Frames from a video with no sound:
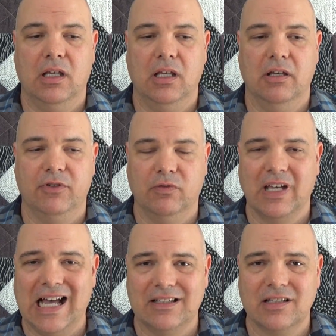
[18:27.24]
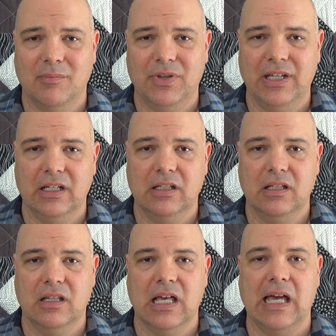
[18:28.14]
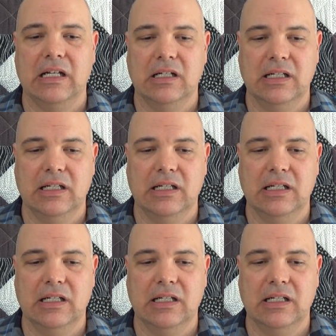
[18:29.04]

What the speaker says: If you've got something that